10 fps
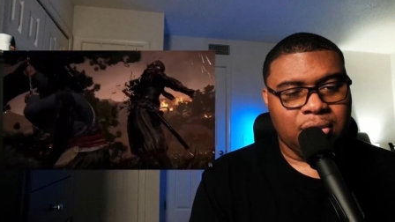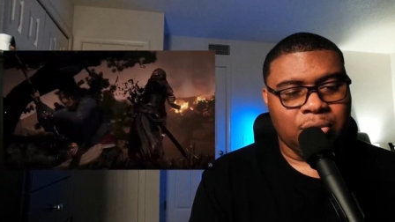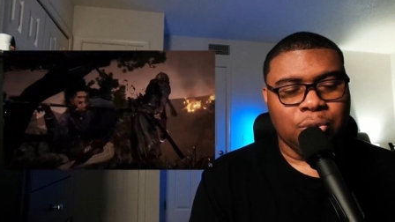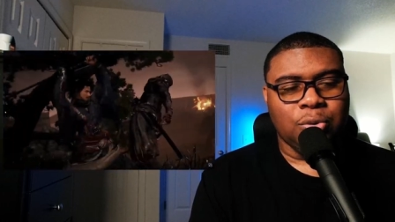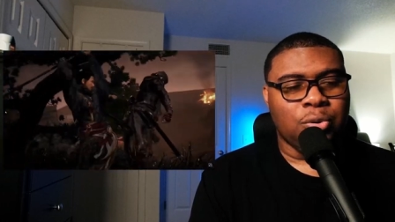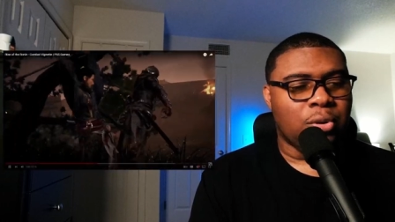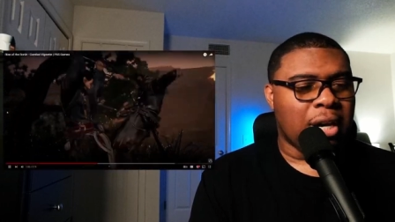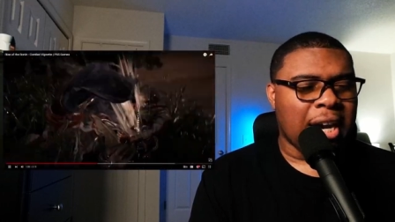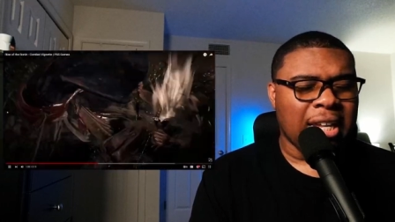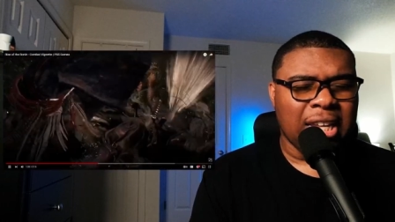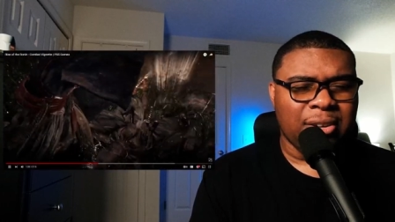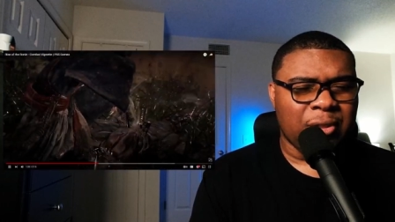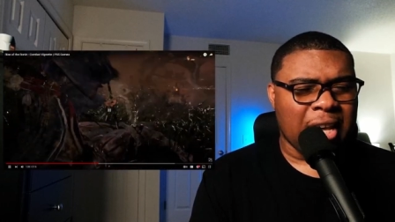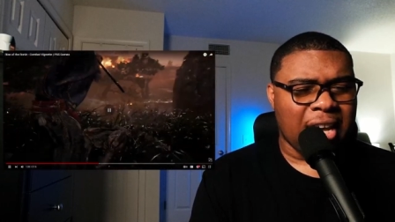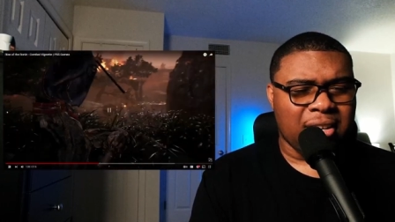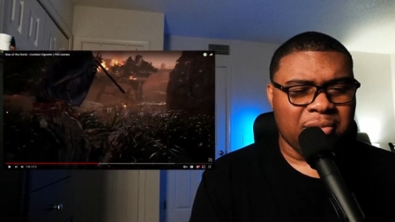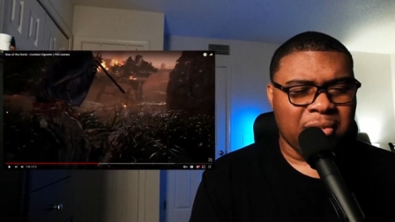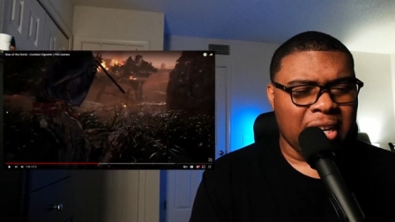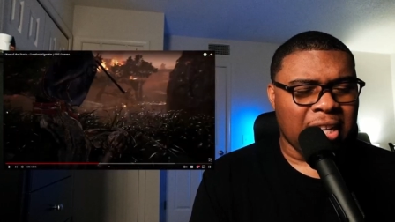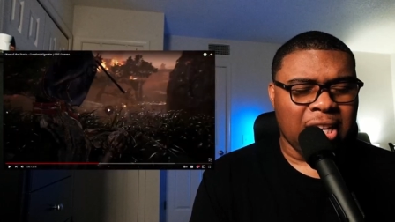Ooh, I love that.
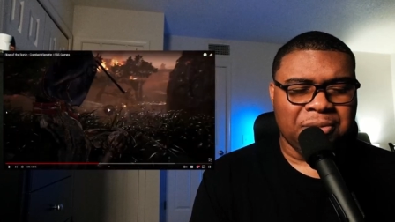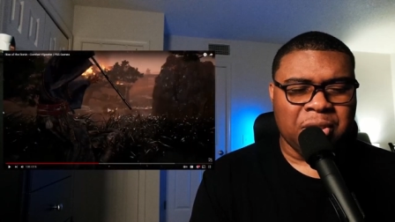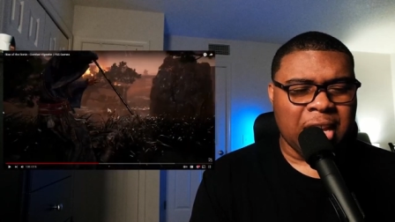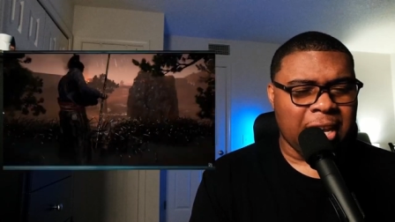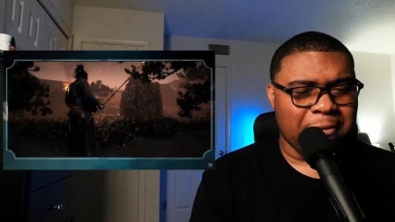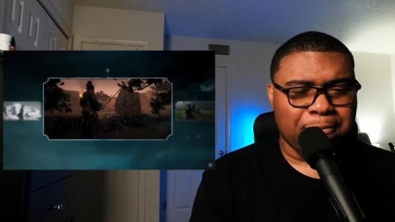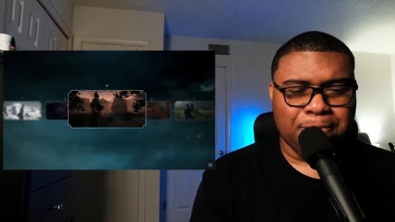I love that.